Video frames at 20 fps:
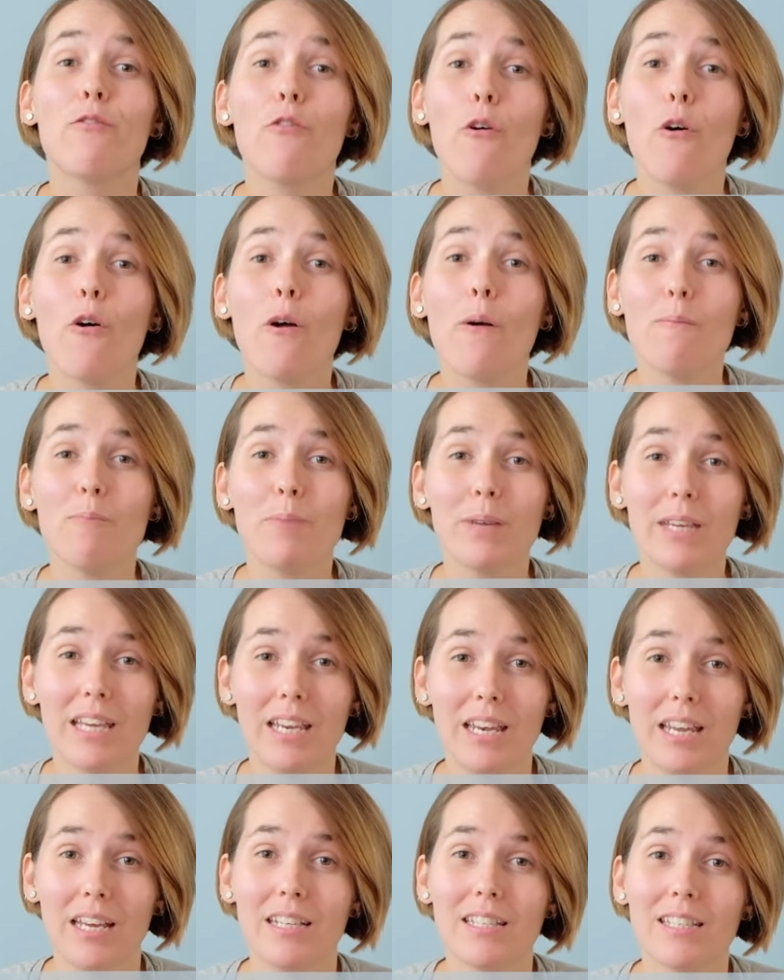for
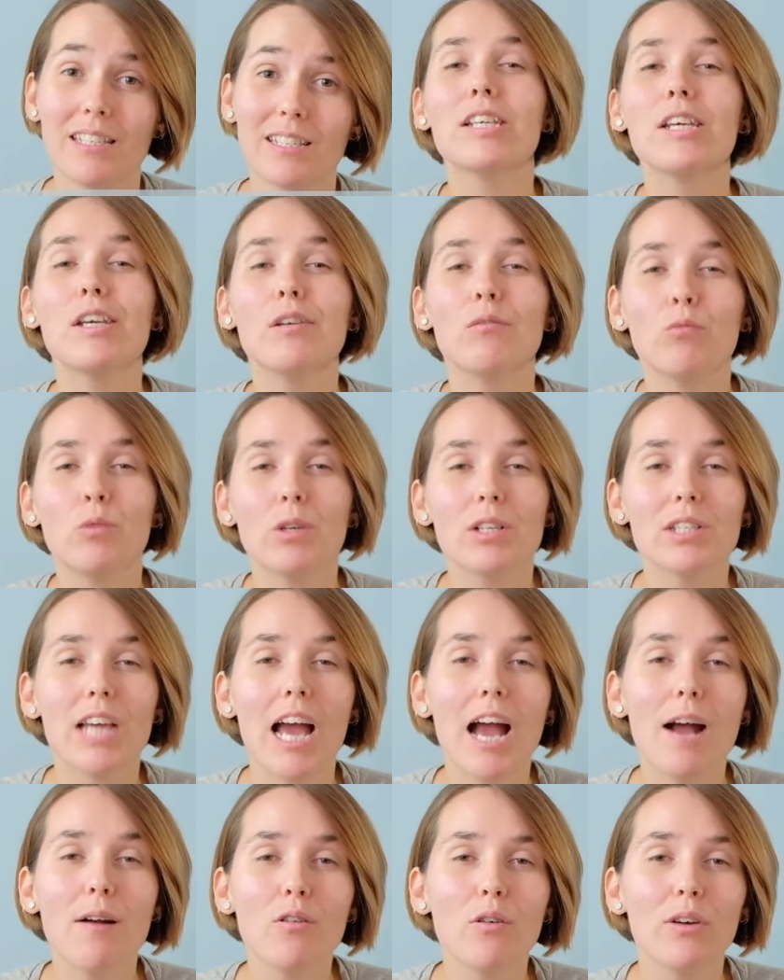Beginners, in which
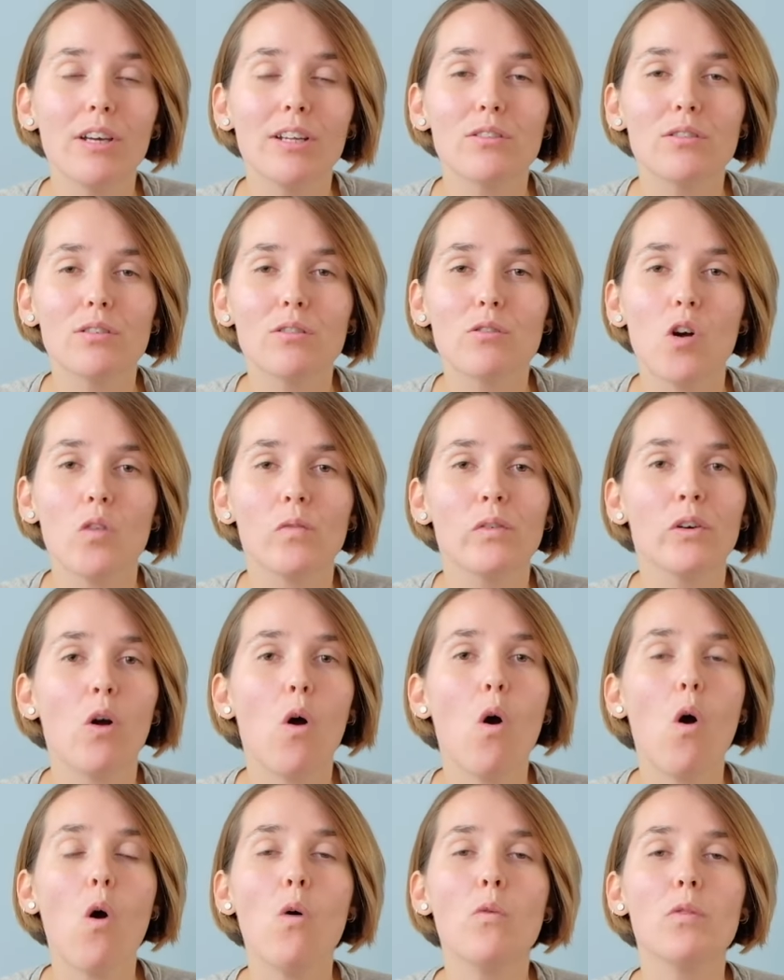I'm going to cover
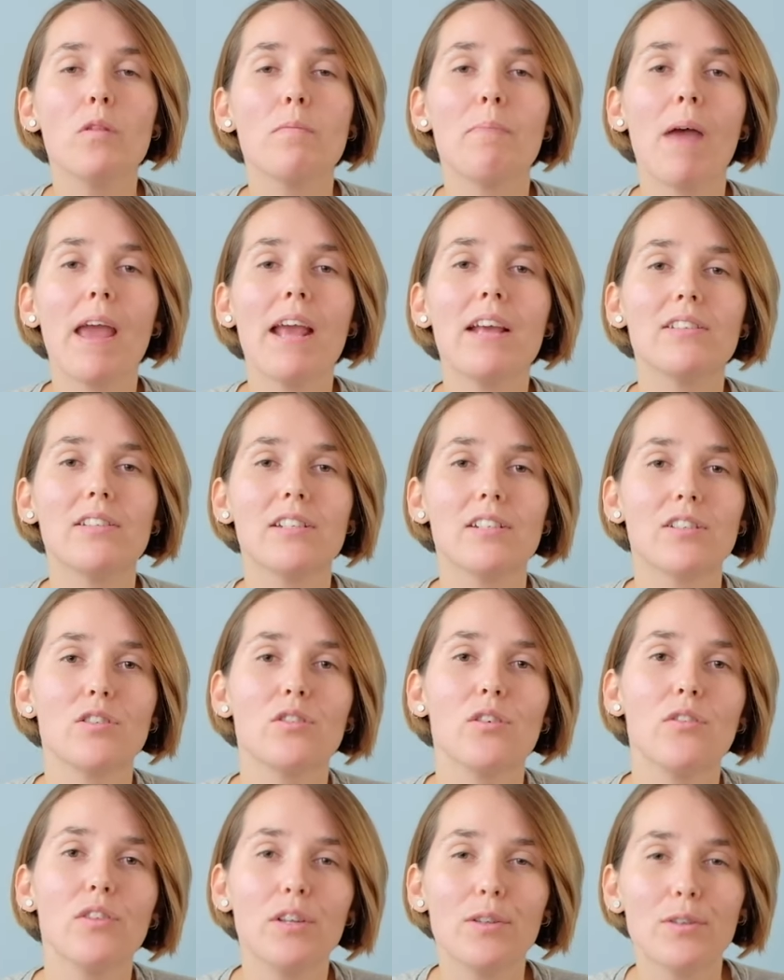all the basics
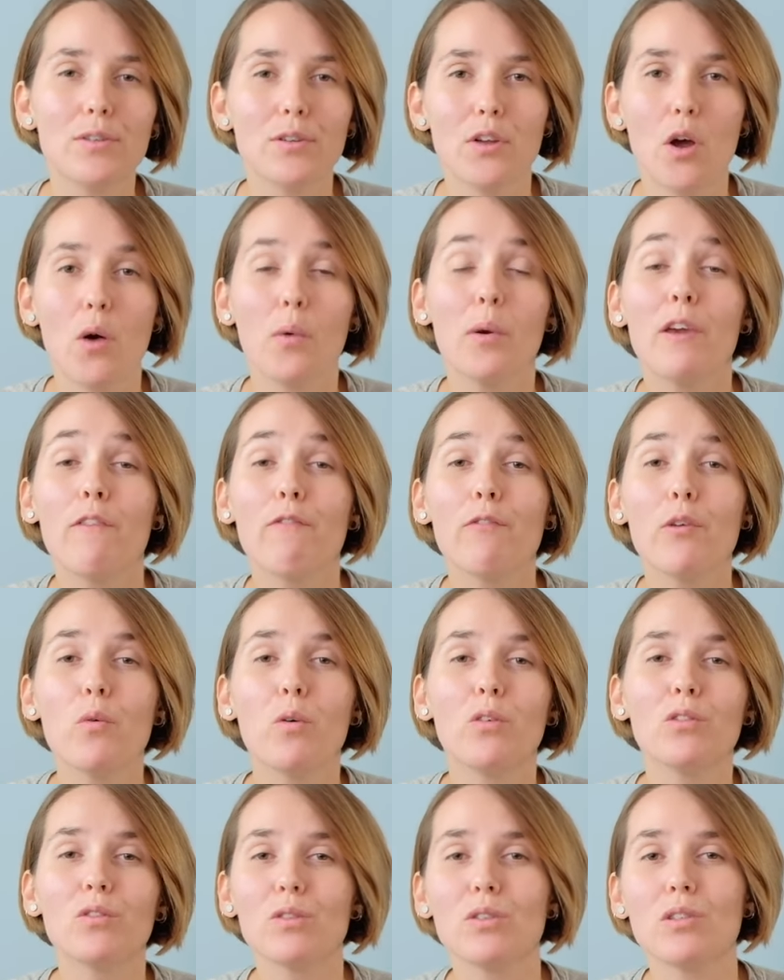you need to know if you
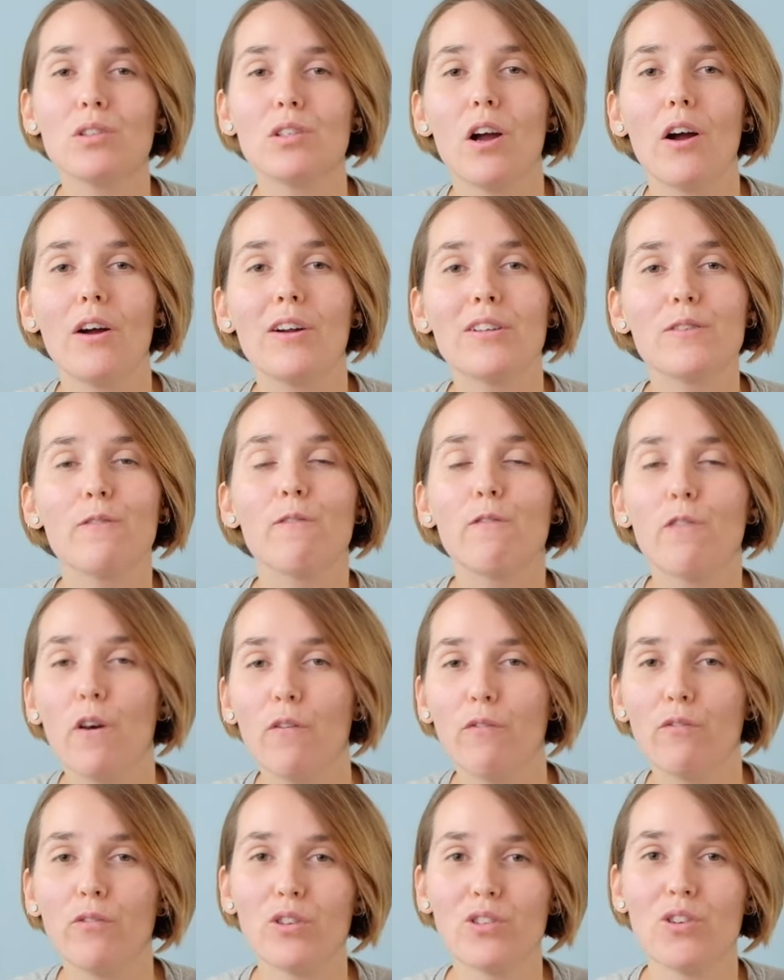want to start
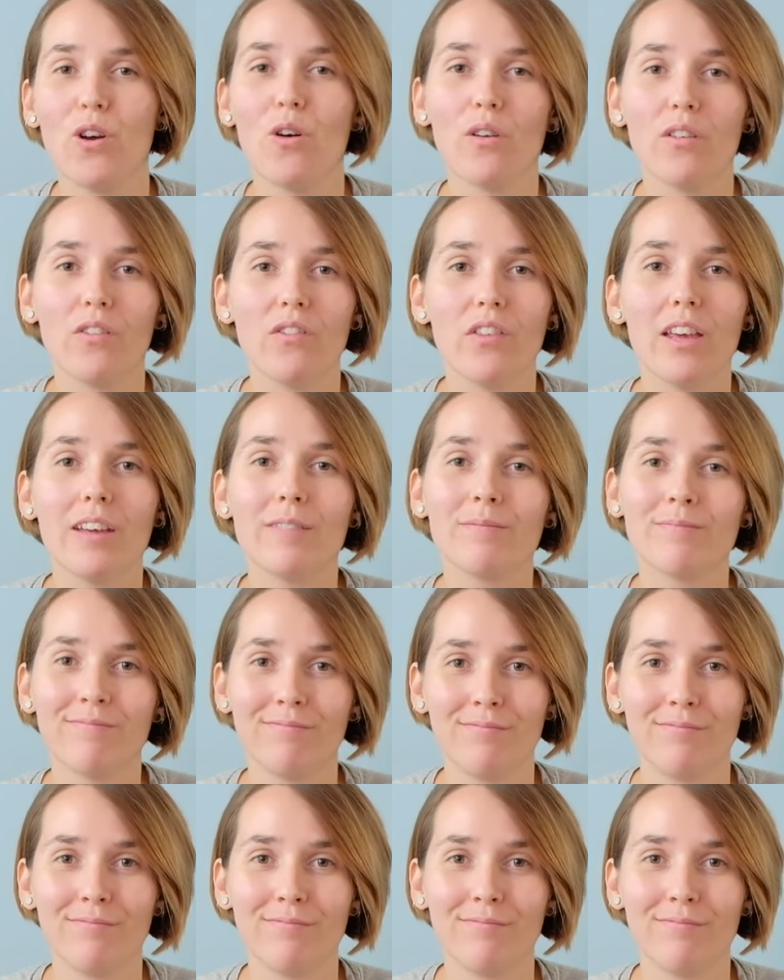film photography.